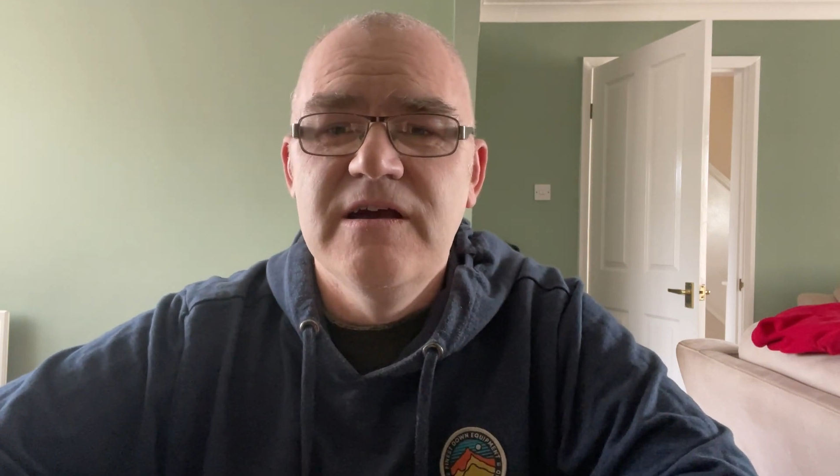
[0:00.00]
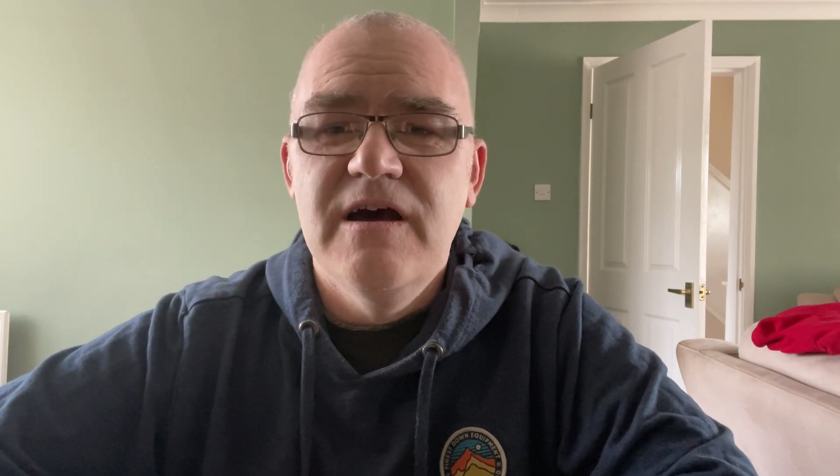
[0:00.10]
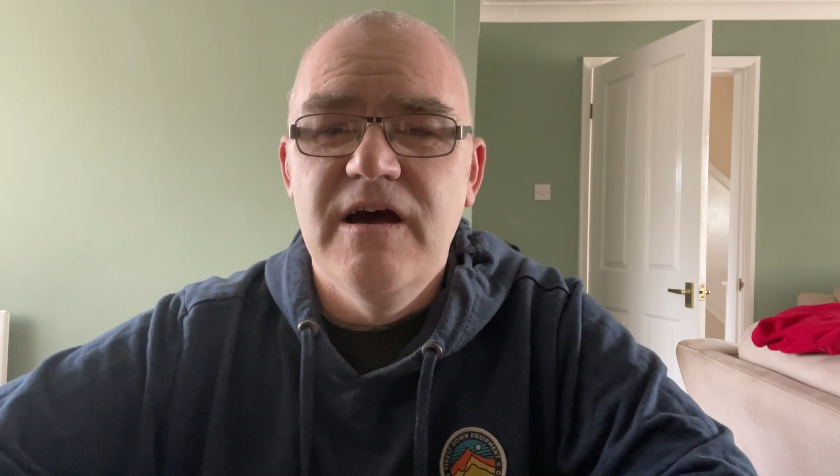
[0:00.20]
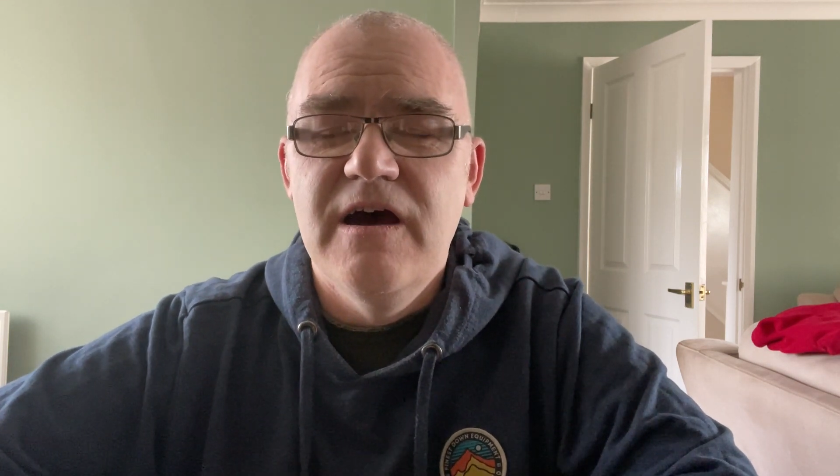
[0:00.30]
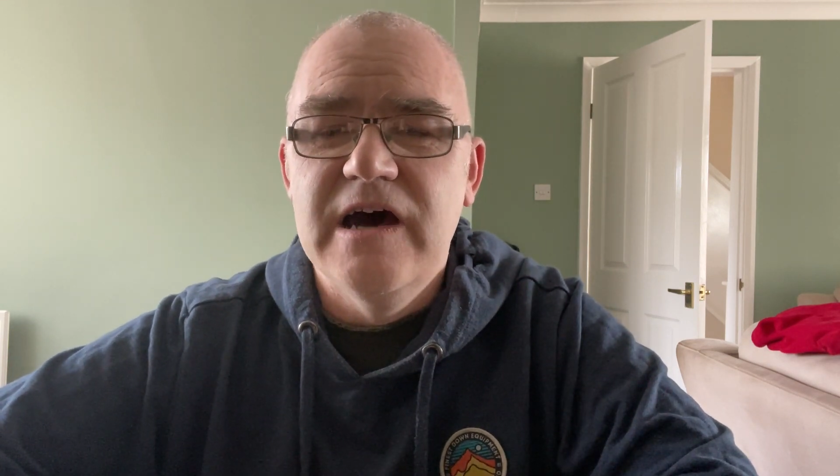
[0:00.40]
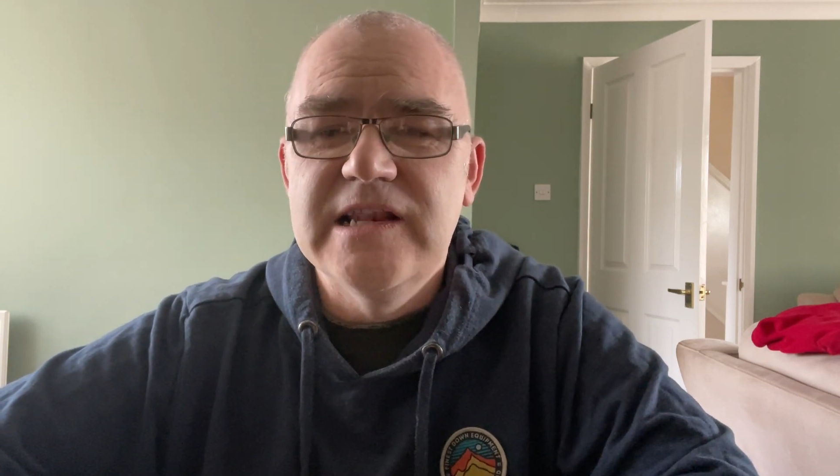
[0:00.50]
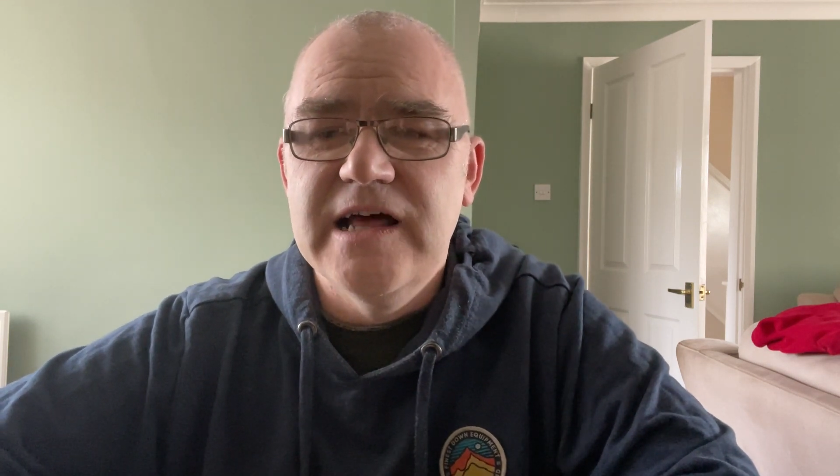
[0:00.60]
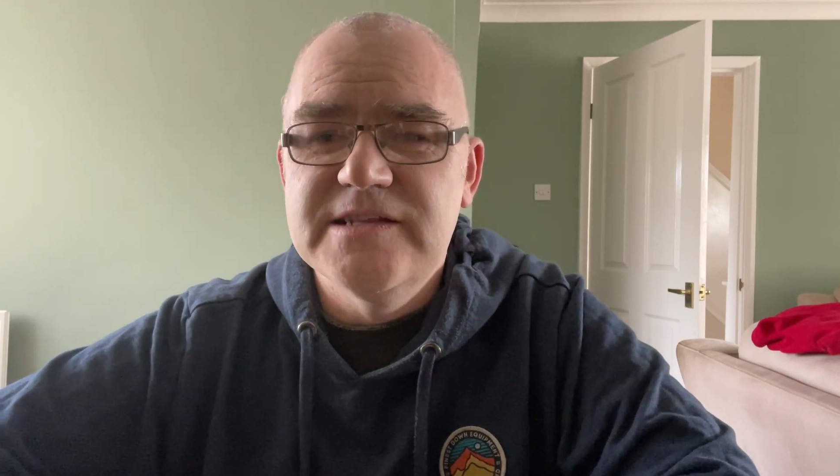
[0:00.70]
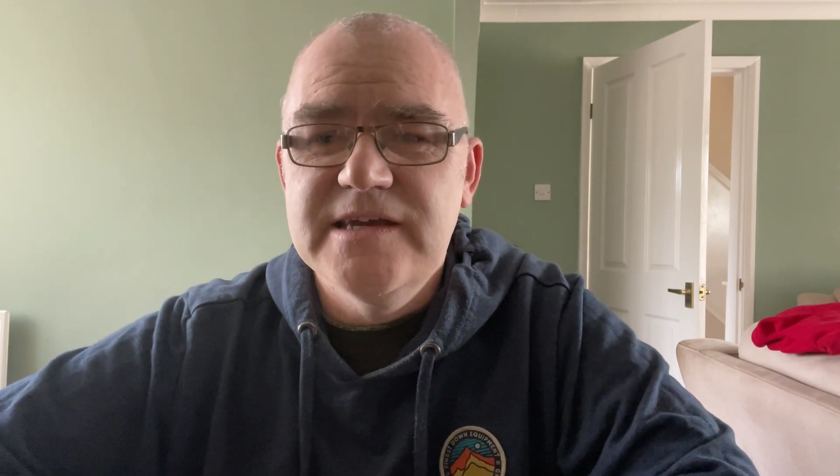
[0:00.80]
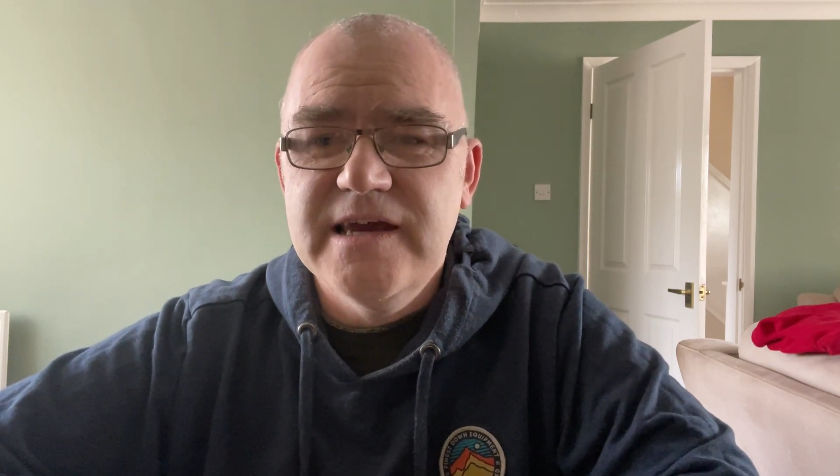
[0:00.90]
I'd
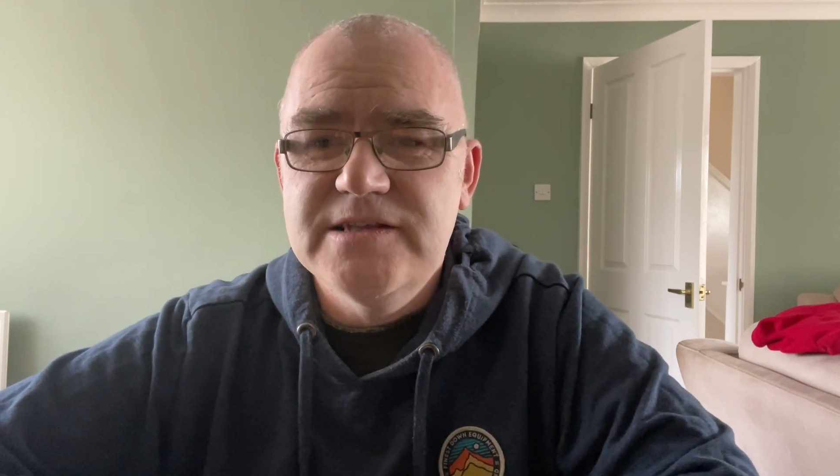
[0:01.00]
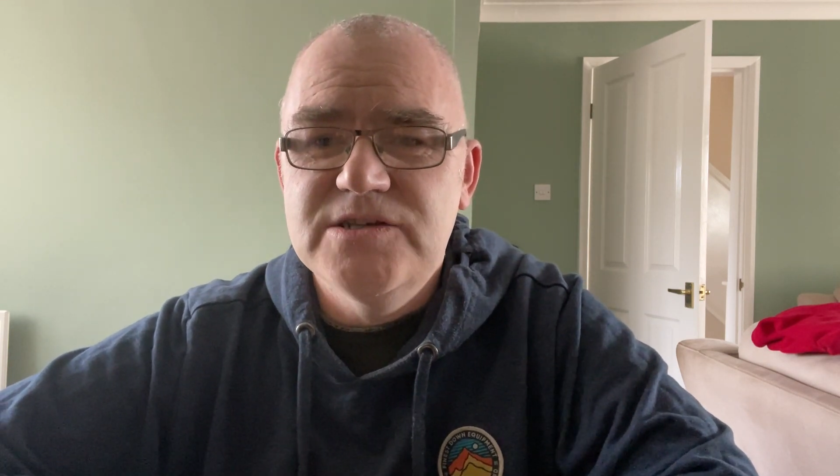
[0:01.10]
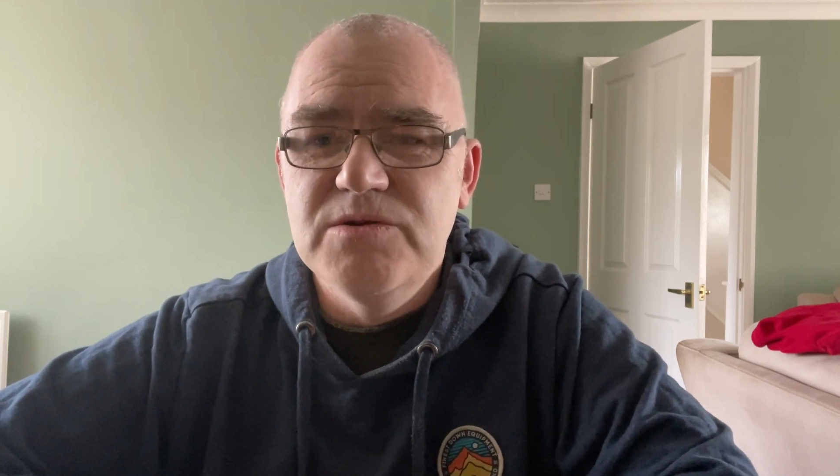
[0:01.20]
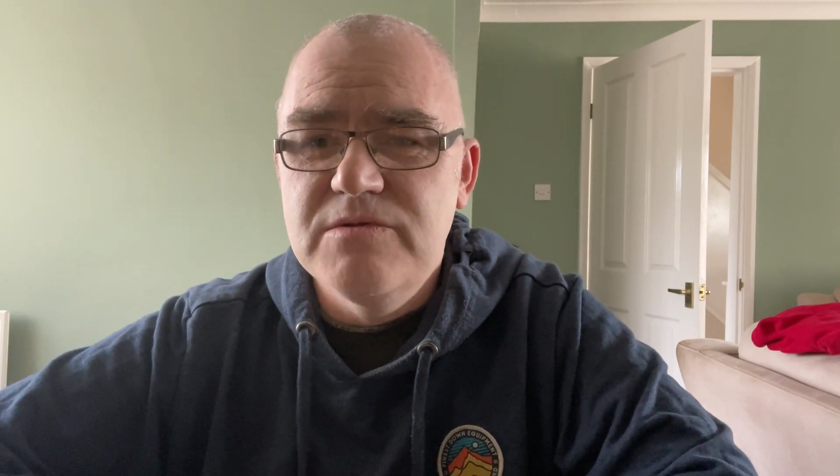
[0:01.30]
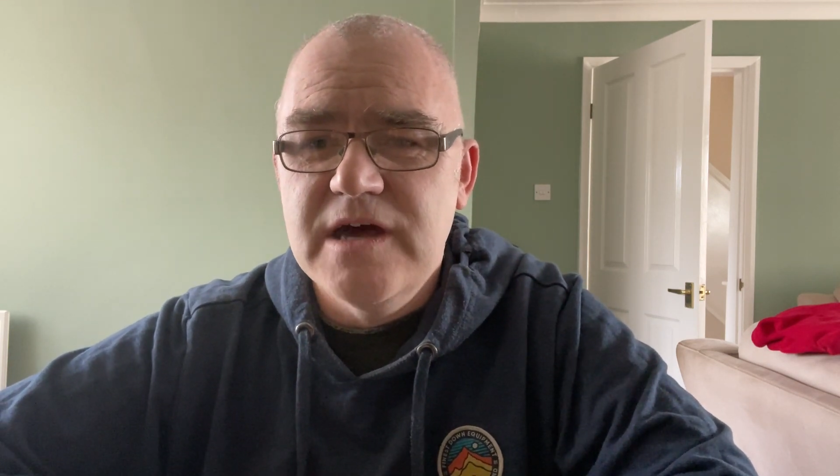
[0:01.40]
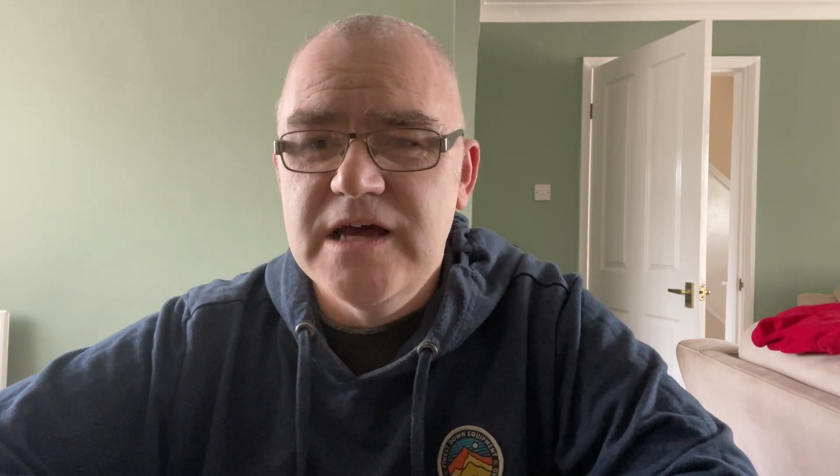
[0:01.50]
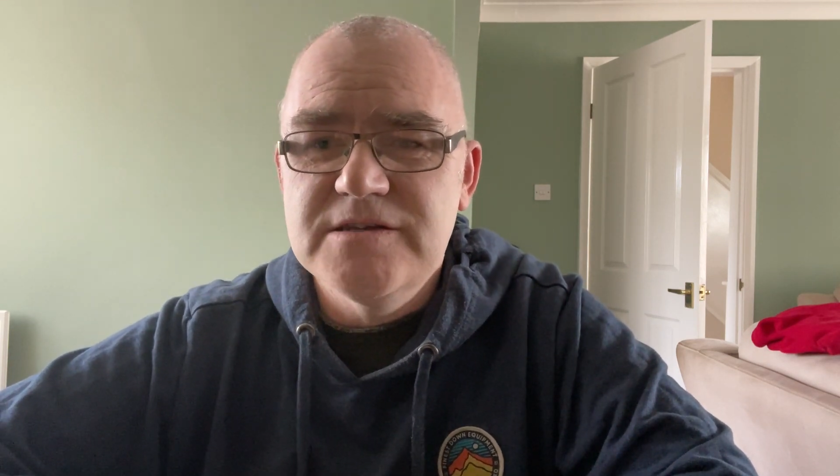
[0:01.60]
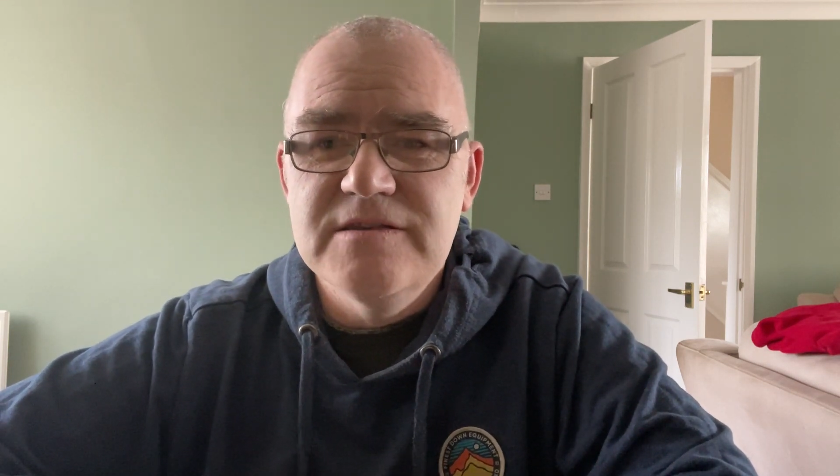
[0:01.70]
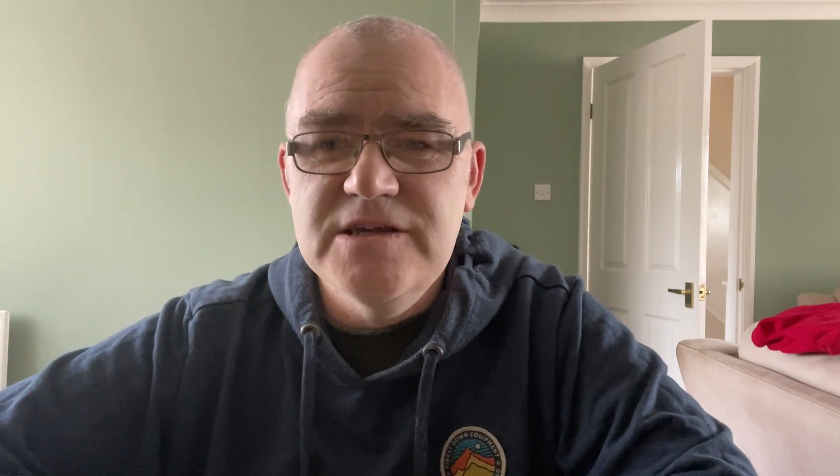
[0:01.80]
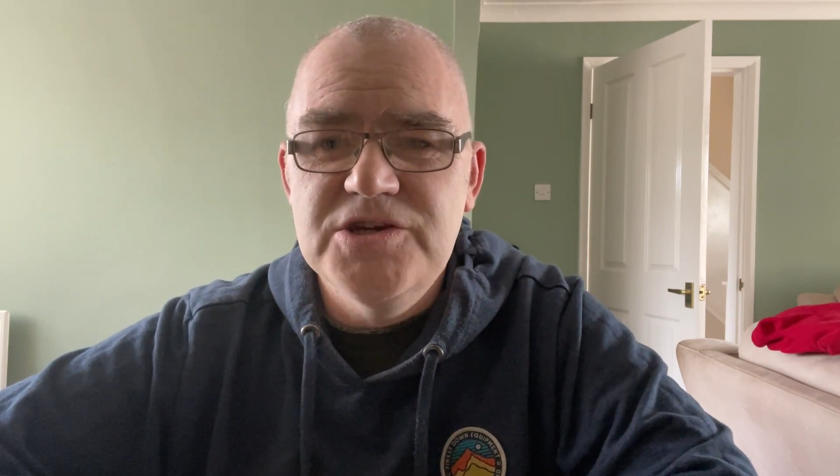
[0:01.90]
like to get to
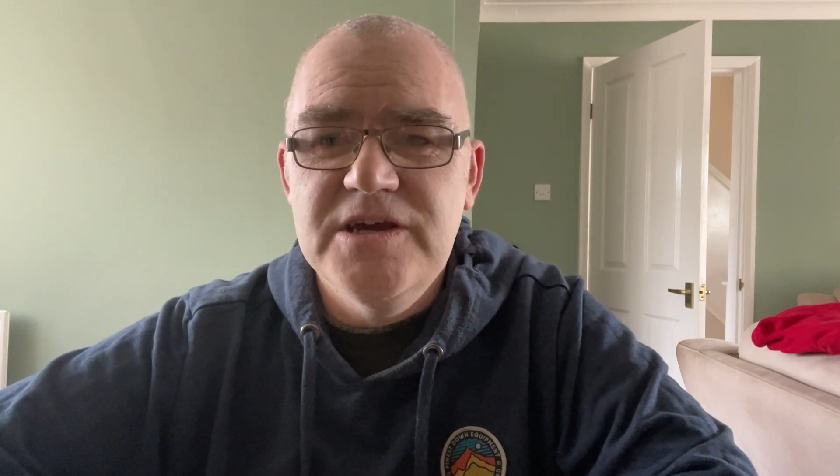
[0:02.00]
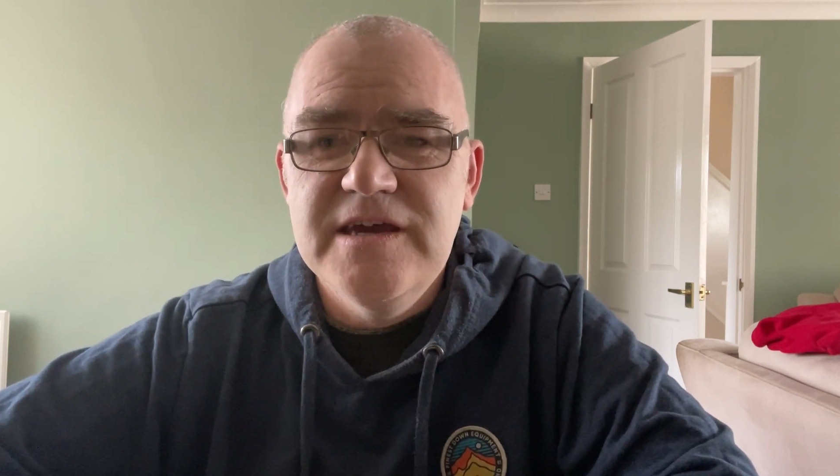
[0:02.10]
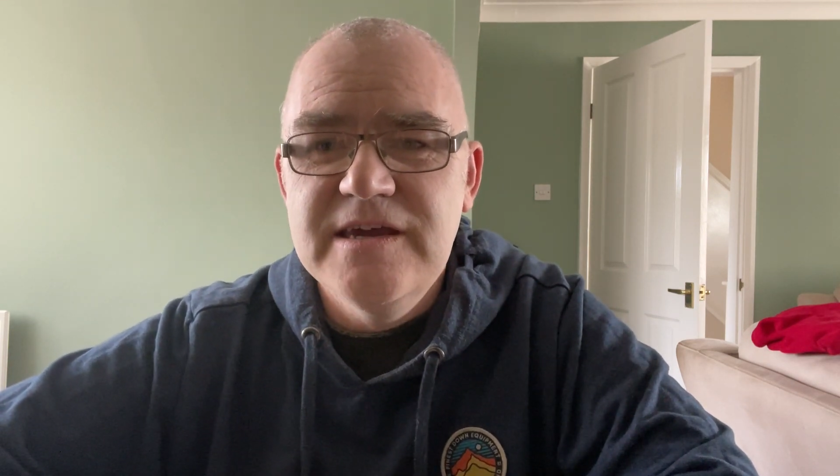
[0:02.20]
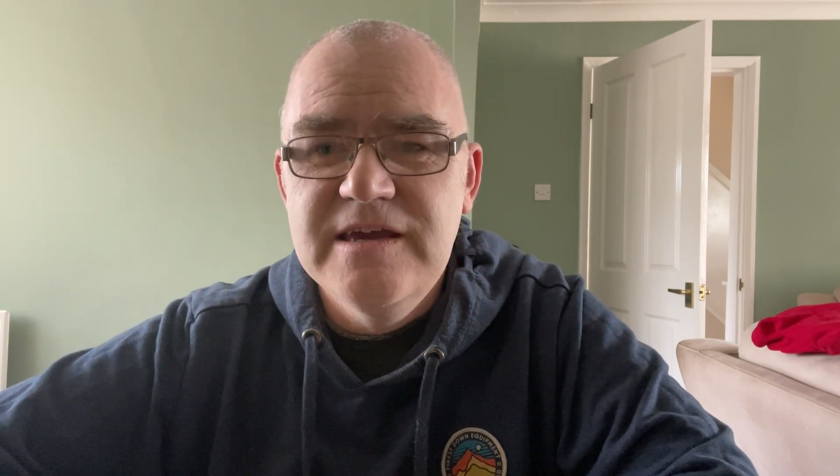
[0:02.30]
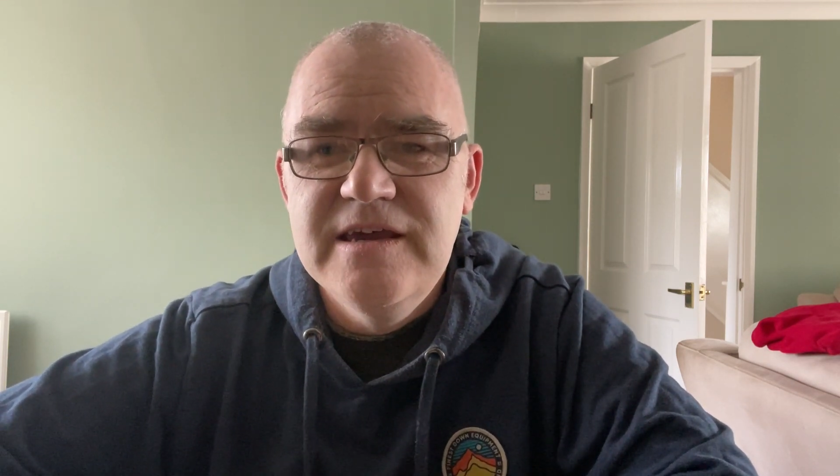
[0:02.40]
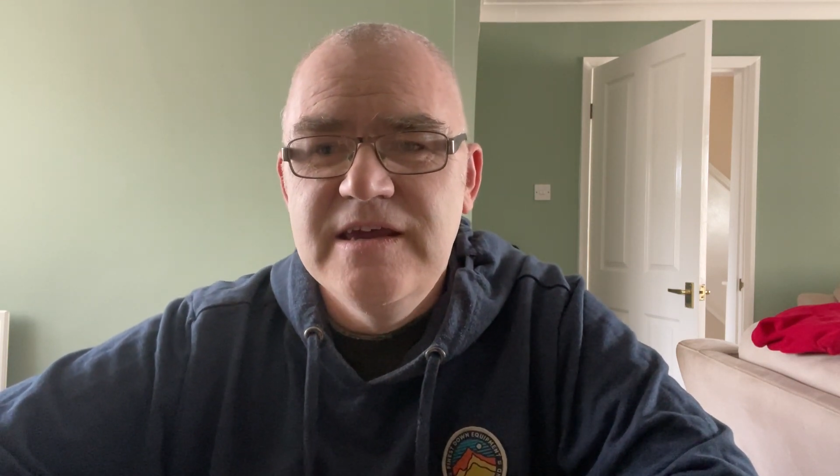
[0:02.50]
2,000 this year.